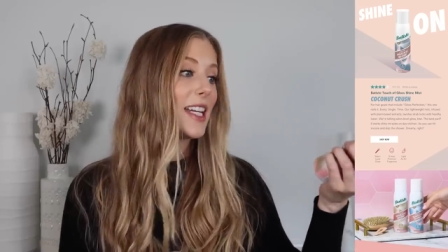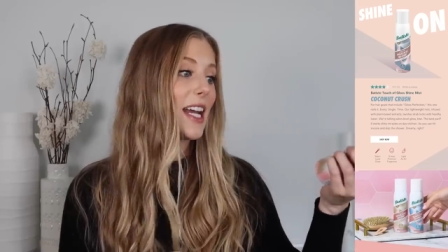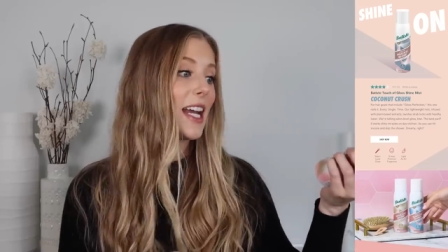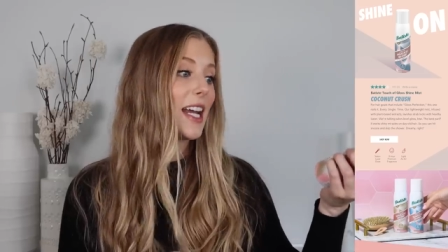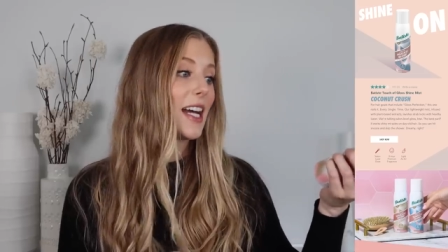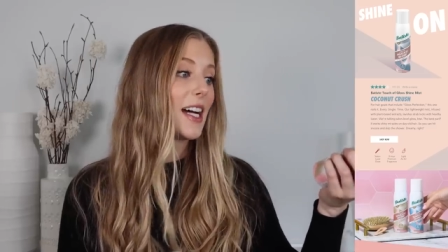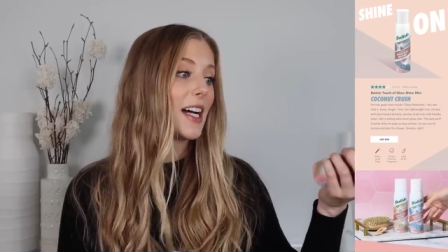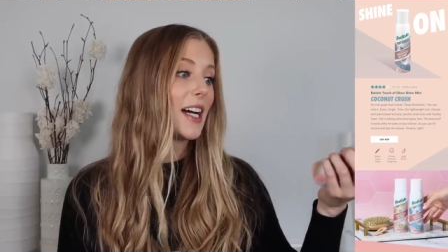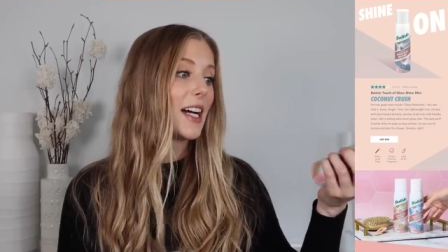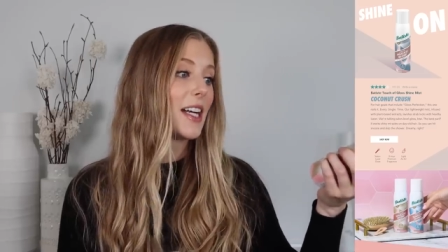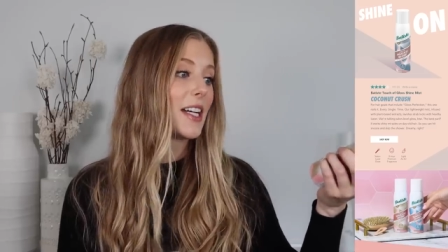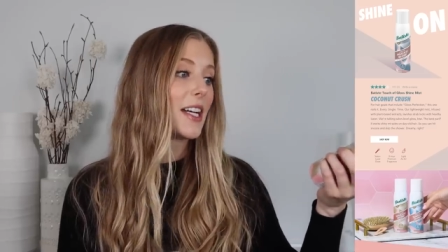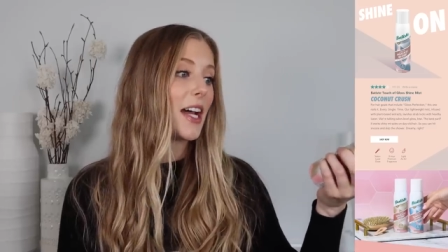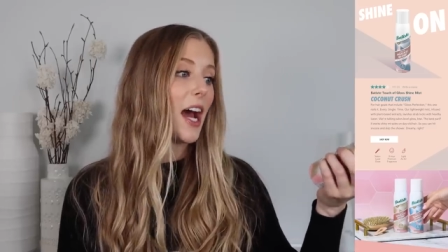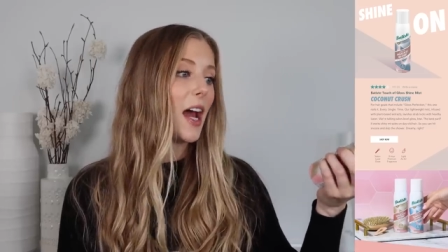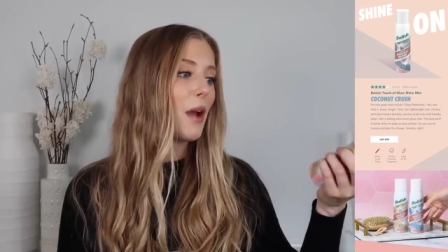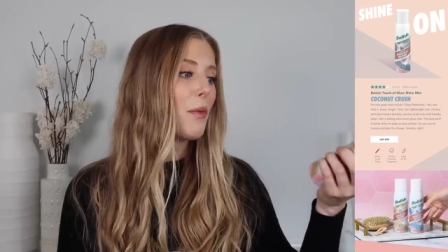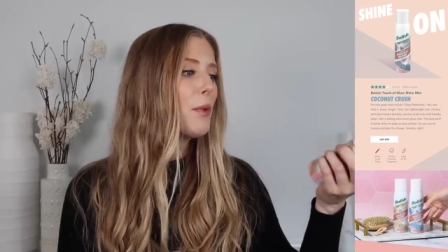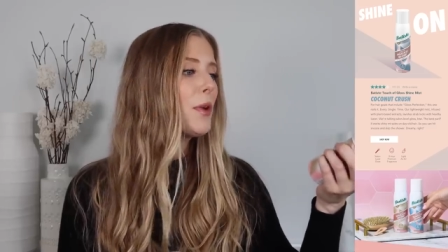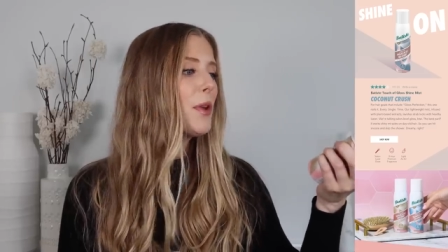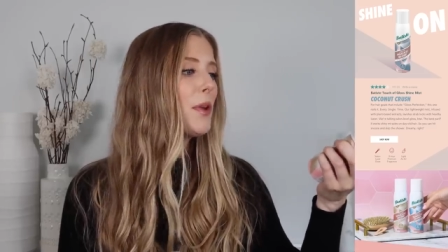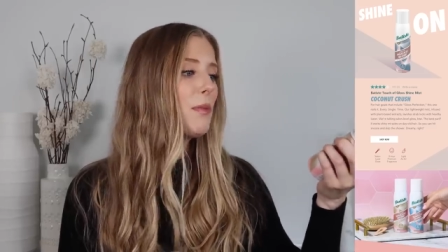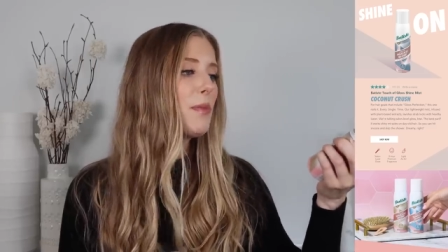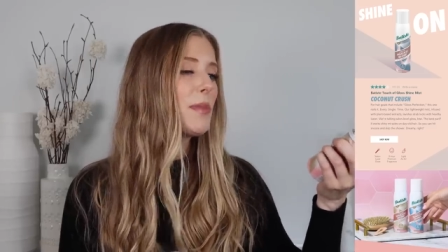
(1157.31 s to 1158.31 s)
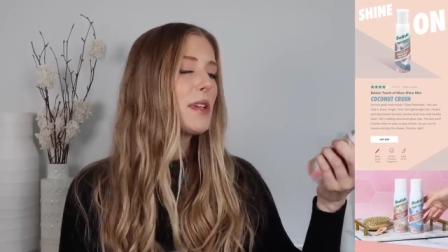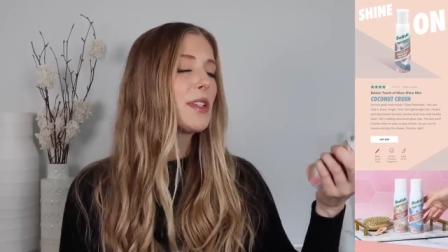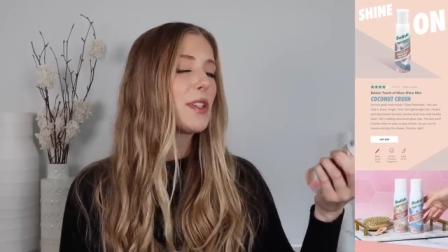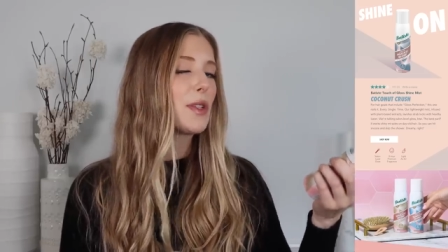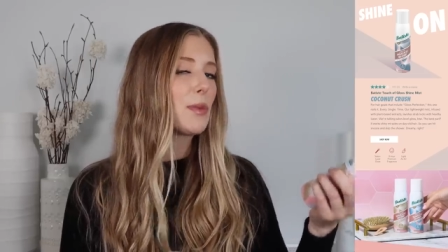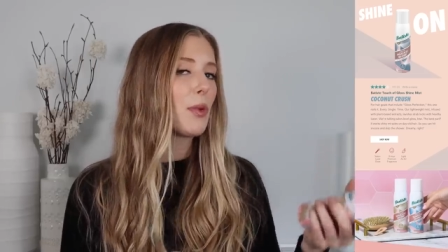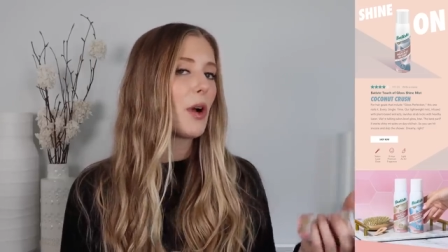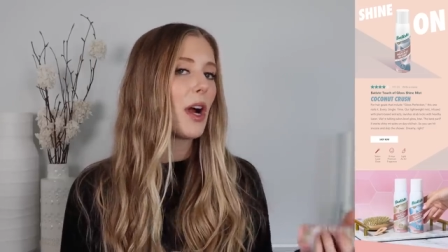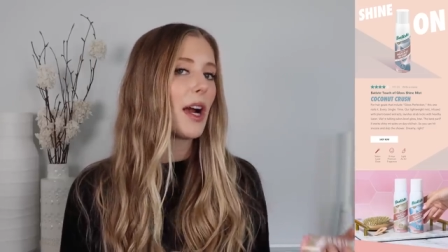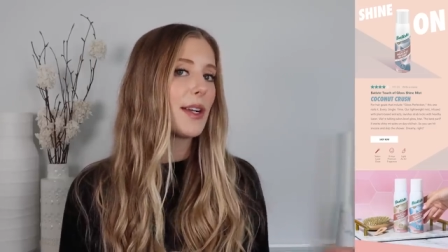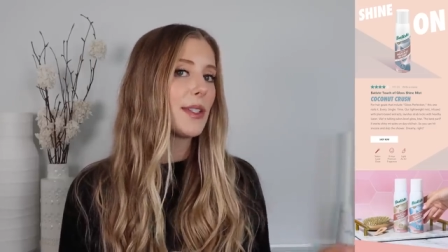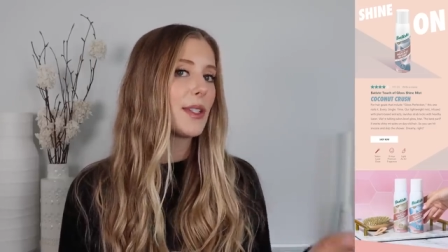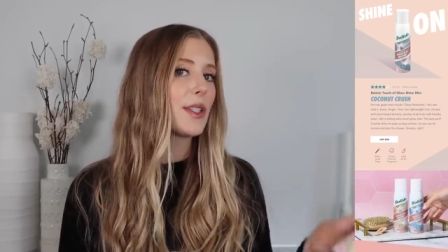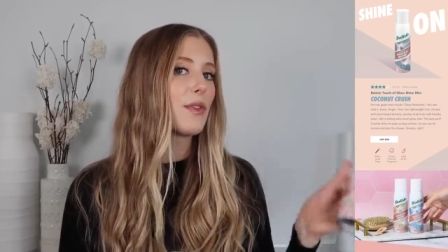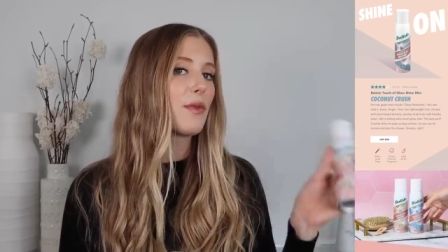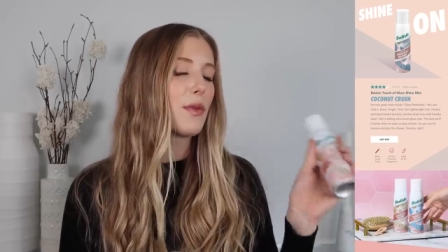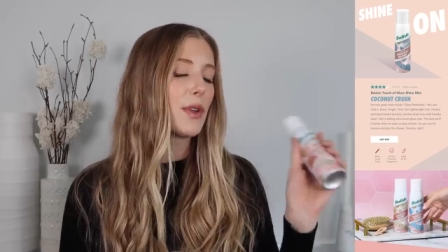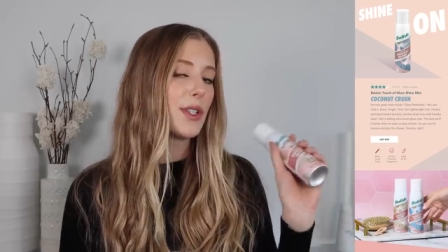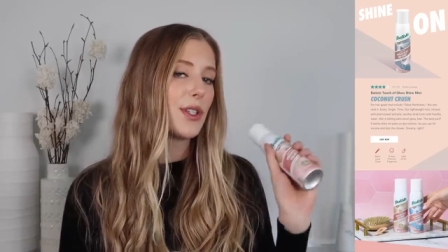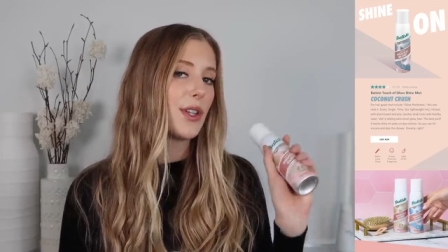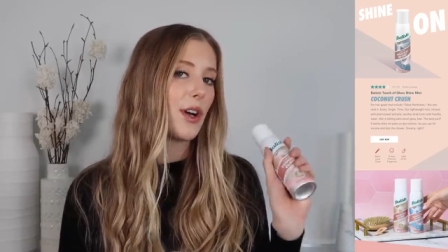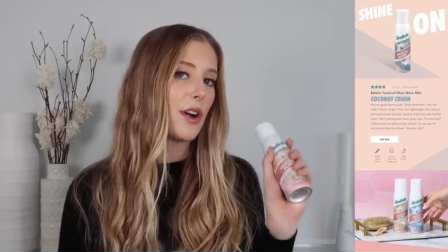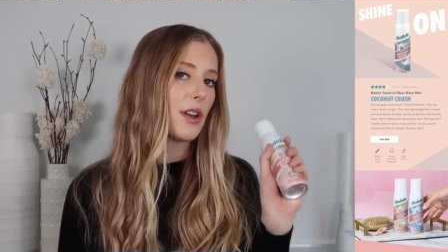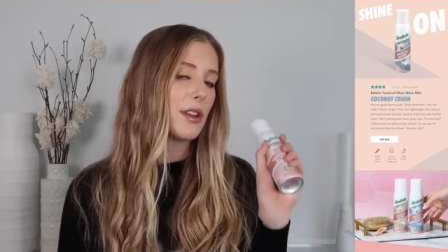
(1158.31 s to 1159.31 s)
And I wouldn't be surprised if
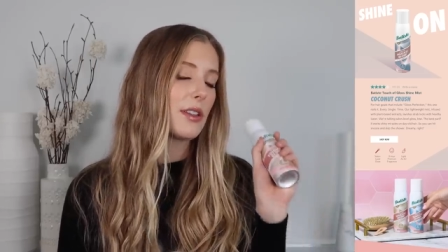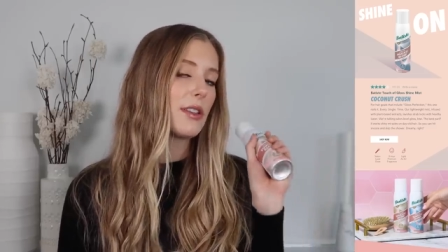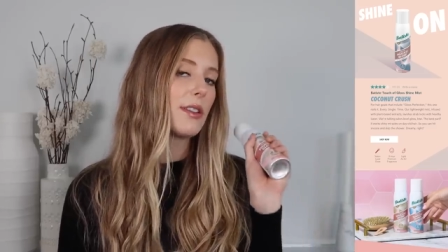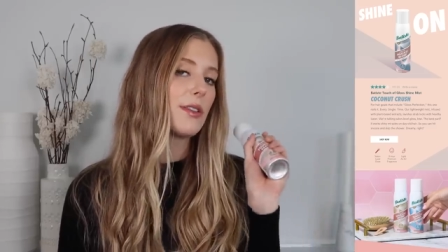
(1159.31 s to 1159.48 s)
we started